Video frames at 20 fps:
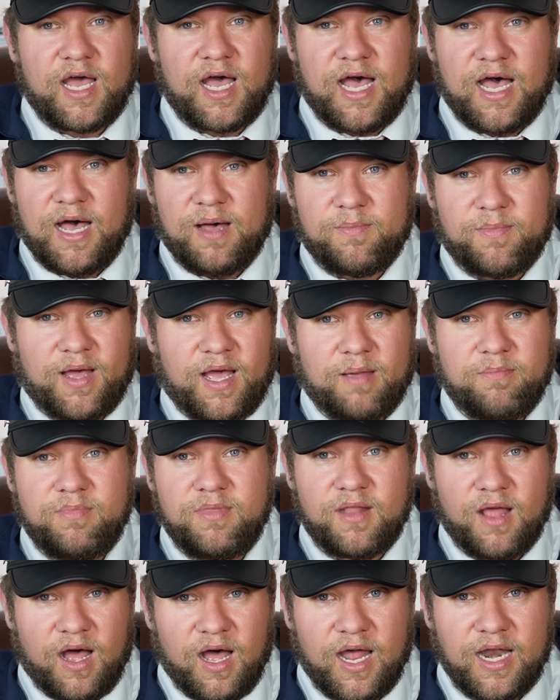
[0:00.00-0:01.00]
Um,
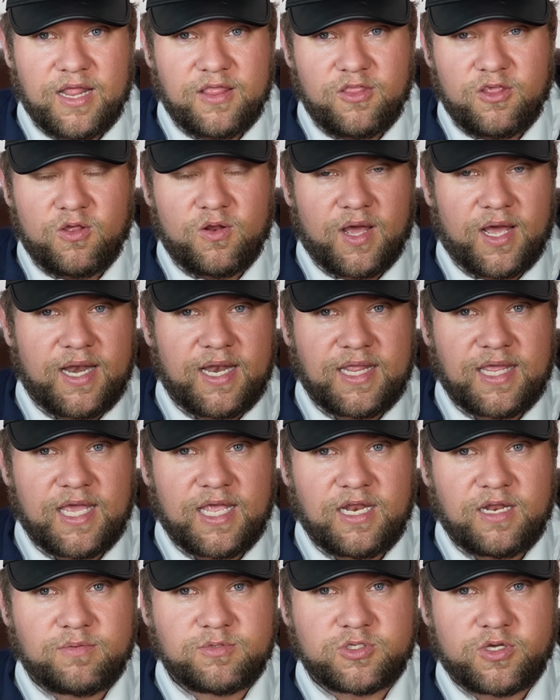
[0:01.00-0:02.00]
I'm not in the United
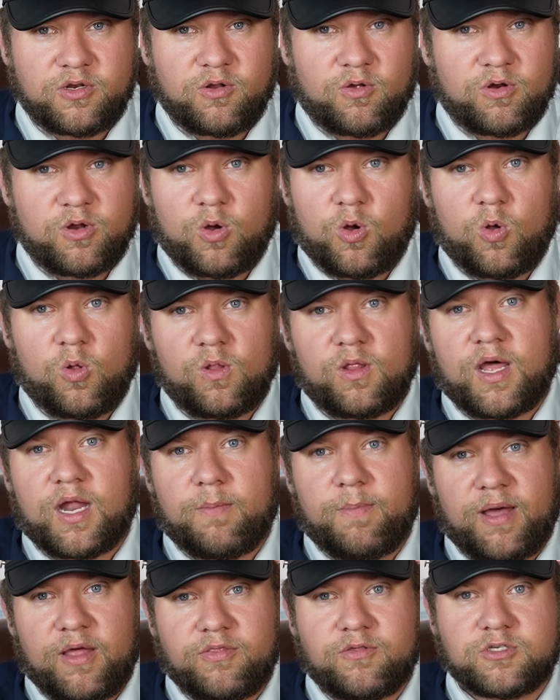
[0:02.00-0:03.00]
Kingdom, so I don't know a whole lot
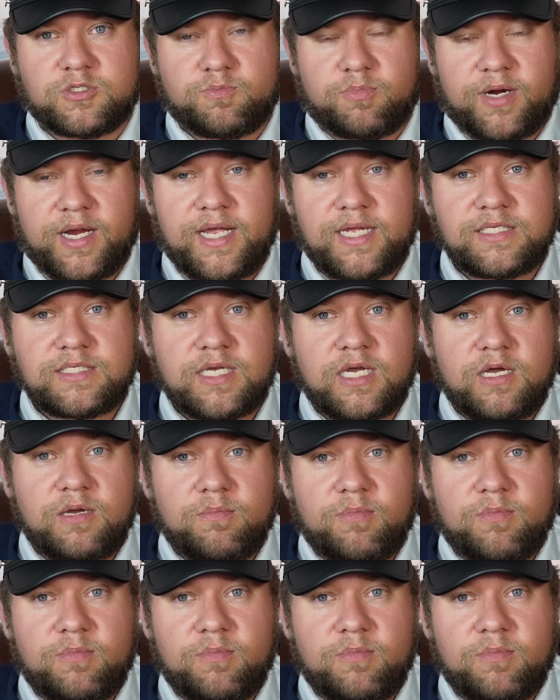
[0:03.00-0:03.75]
about those brands,